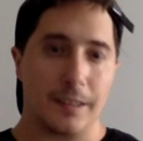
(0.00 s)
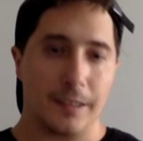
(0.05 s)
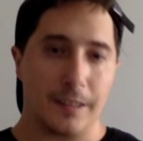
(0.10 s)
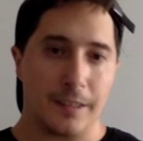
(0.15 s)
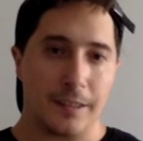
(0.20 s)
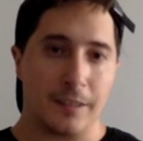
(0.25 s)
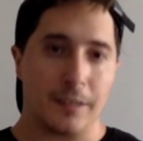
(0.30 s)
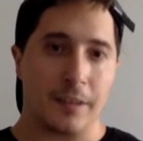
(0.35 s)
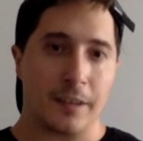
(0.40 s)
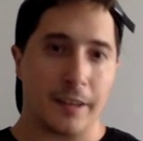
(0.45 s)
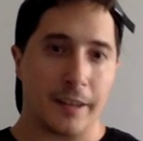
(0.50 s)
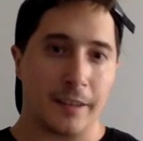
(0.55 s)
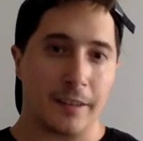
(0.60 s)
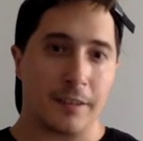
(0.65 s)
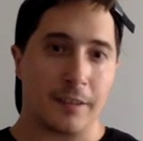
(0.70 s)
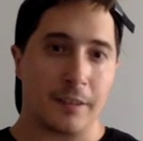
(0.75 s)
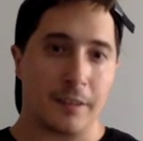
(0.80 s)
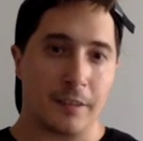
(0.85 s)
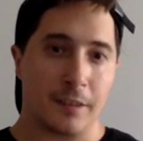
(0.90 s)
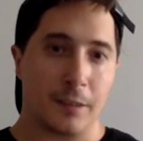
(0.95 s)
is a
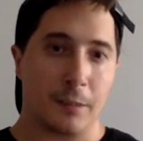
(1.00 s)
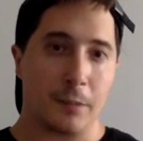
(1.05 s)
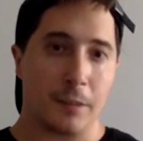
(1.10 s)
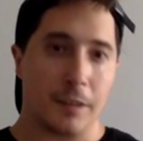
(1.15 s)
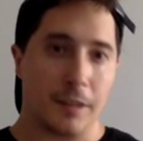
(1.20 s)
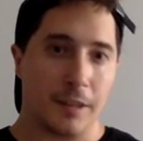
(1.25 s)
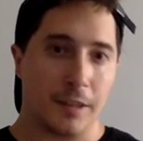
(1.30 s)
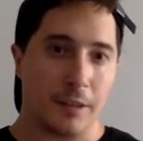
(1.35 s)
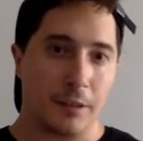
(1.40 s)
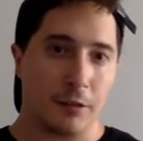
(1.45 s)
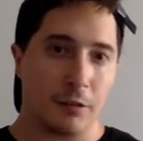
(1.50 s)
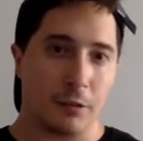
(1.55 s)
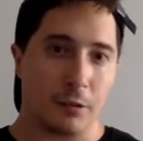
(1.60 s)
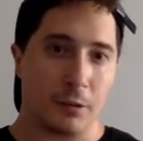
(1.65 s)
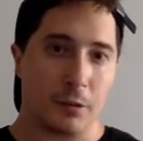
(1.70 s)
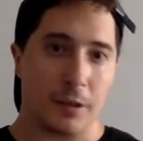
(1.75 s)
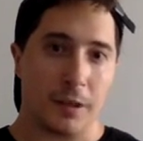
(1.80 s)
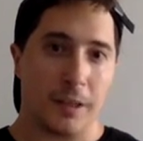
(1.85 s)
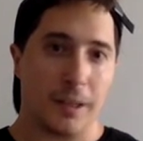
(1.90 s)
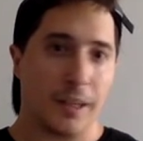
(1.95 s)
systemic
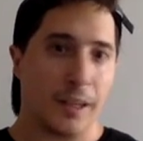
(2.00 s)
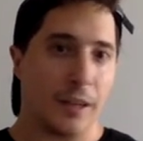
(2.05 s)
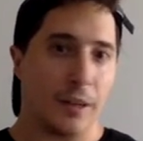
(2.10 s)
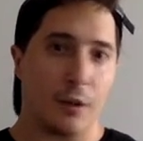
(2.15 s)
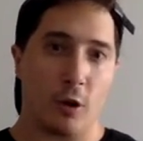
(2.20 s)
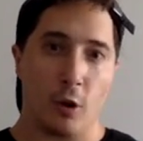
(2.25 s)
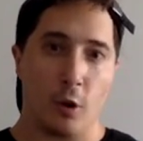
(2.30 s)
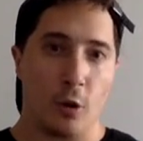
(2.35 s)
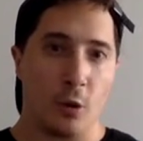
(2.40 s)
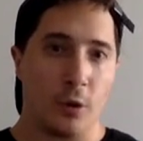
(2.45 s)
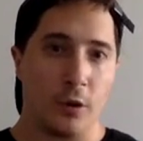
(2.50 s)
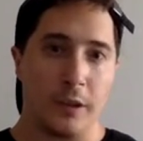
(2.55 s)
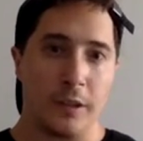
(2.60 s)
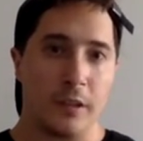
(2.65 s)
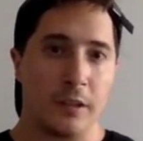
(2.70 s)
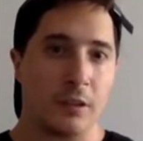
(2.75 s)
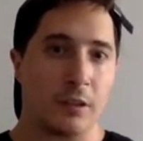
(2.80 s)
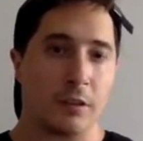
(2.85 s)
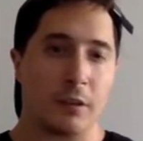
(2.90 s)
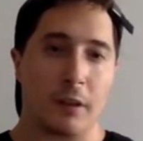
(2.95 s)
issue and
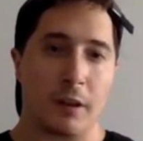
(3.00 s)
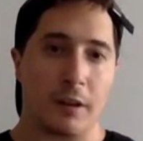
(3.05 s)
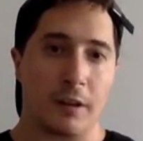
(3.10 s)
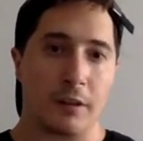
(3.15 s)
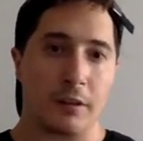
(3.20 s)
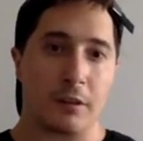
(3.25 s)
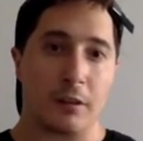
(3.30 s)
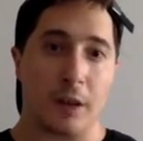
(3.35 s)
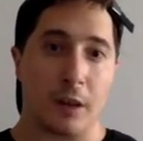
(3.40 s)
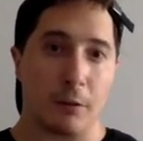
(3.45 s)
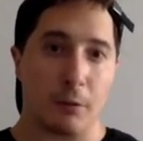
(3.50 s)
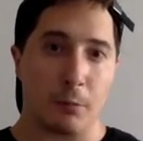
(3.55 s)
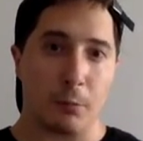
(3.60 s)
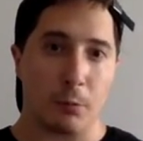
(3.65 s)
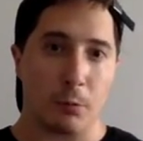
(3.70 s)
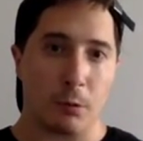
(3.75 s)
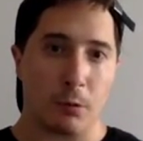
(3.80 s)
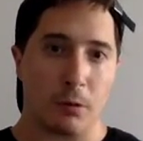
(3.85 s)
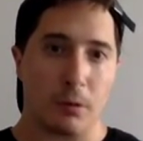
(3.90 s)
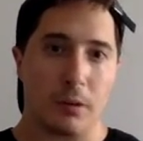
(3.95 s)
only
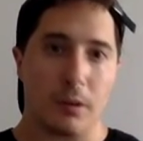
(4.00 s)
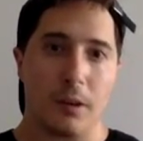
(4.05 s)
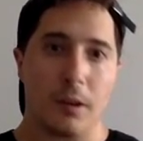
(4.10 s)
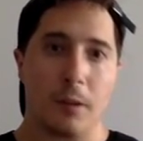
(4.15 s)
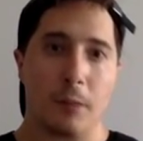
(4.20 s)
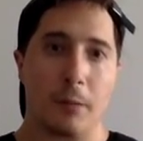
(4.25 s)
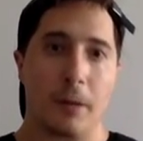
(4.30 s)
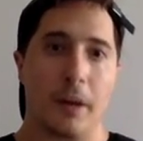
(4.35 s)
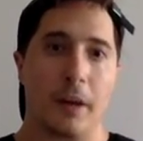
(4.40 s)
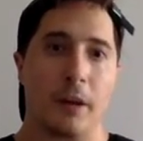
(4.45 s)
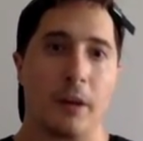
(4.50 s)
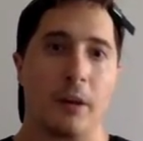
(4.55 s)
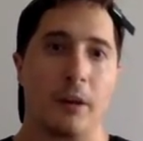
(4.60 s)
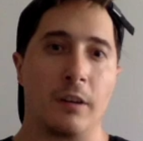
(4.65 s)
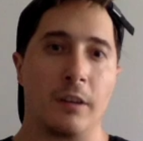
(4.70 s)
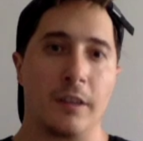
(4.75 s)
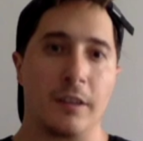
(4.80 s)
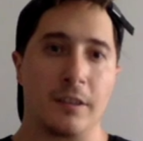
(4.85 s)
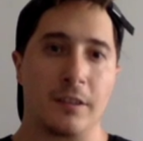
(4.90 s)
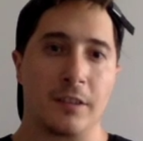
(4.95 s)
solvable by
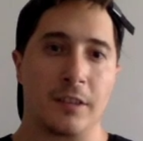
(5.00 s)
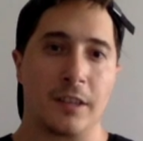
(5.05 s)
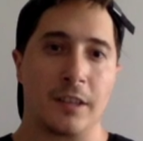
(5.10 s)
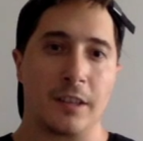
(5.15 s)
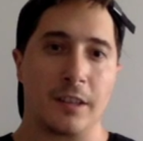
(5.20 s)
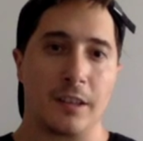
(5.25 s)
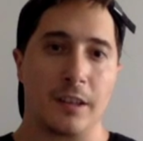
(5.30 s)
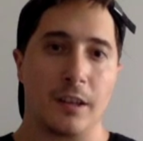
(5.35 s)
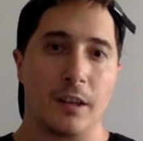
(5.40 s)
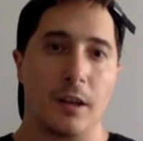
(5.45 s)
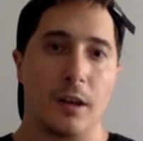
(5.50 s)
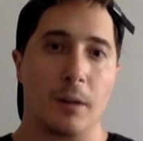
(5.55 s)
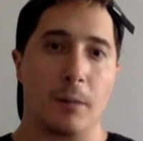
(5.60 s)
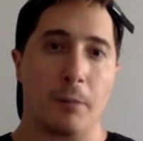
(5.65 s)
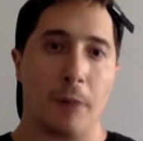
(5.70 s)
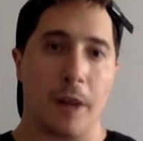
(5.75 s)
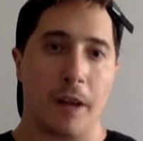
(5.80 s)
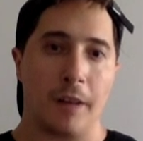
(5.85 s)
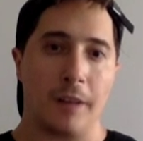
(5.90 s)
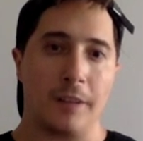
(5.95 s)
holistic
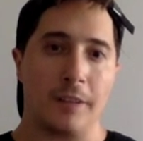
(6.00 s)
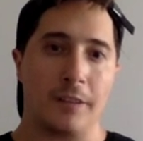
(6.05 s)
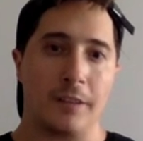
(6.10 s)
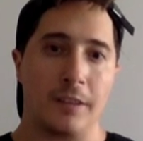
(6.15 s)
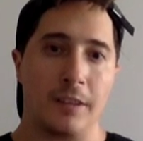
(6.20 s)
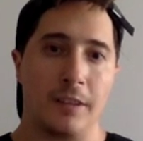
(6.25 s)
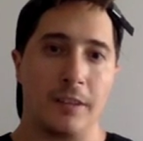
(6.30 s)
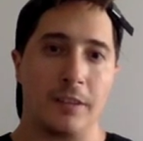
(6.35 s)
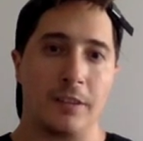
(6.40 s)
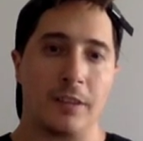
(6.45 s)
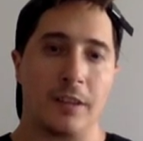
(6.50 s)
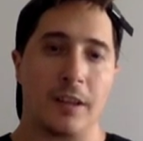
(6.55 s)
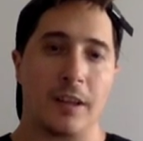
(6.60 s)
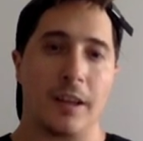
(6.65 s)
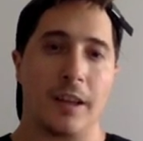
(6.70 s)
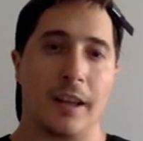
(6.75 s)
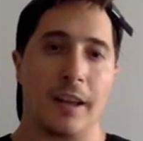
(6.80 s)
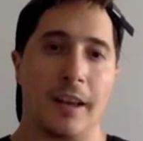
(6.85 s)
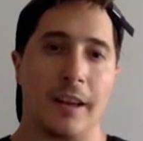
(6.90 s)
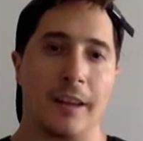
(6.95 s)
policies
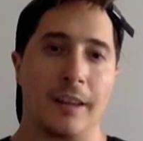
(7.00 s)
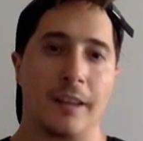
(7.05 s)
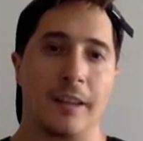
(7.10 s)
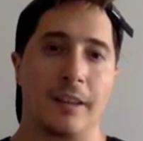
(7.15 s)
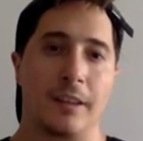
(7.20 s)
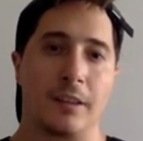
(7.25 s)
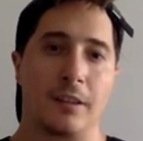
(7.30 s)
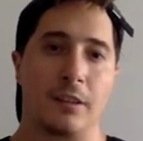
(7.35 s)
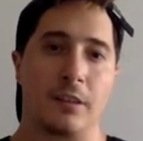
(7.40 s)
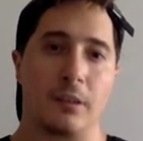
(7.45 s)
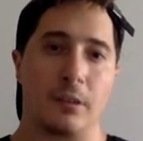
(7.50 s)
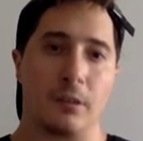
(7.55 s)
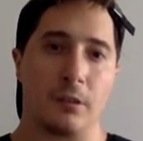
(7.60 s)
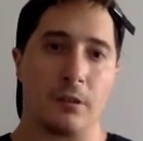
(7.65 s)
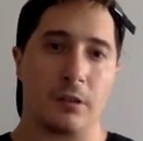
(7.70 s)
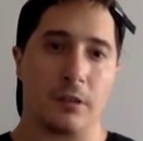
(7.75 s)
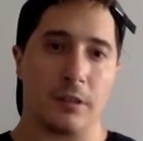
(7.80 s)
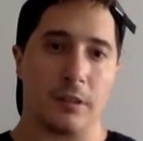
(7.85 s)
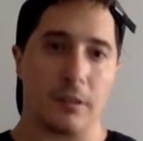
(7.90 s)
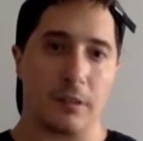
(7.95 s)
and
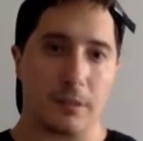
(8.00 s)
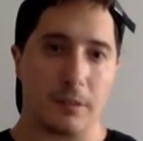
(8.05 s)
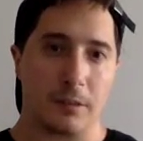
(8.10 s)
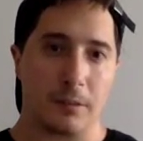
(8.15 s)
solutions.